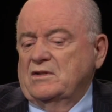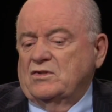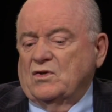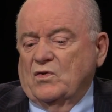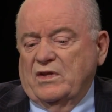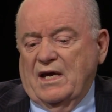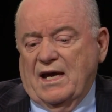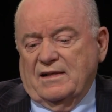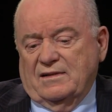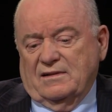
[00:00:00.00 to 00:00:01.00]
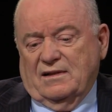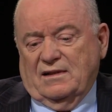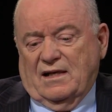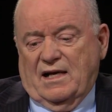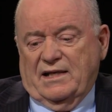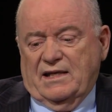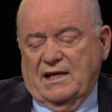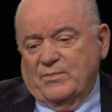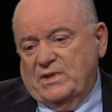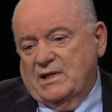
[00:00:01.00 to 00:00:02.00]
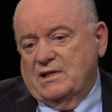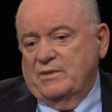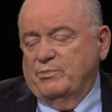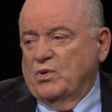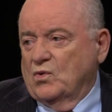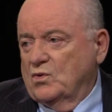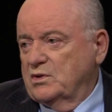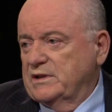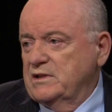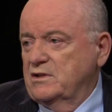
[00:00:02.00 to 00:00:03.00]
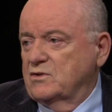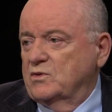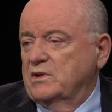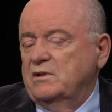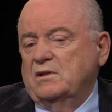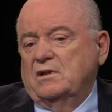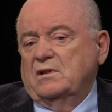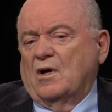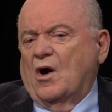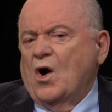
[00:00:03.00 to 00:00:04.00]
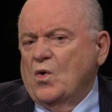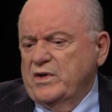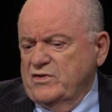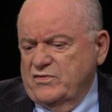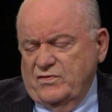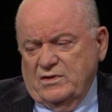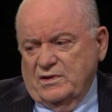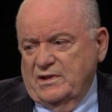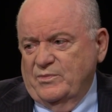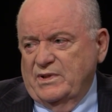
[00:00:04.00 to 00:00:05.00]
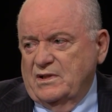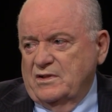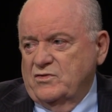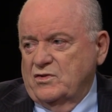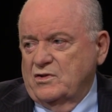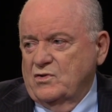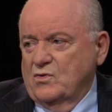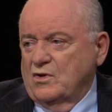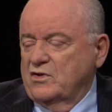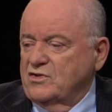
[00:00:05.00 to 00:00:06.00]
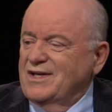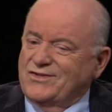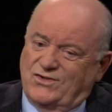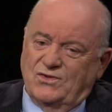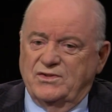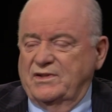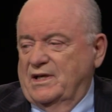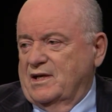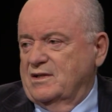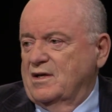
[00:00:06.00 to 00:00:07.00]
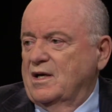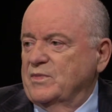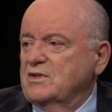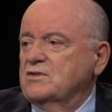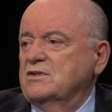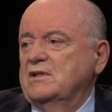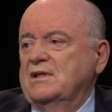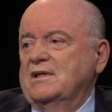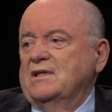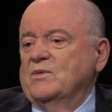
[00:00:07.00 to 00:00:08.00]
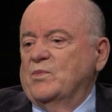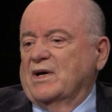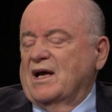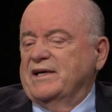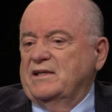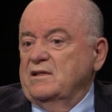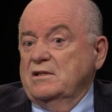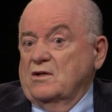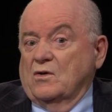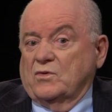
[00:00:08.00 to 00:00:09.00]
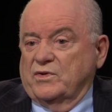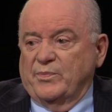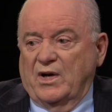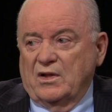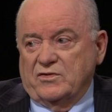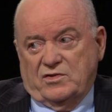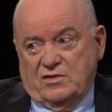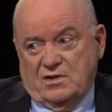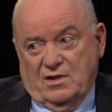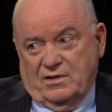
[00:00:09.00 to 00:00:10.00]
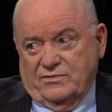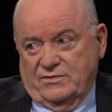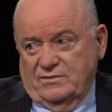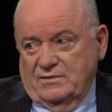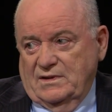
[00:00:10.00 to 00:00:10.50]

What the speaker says: so that I kept getting pulled into it, always feeling a bit insecure because I understood the economics, but I didn't know the policy stuff.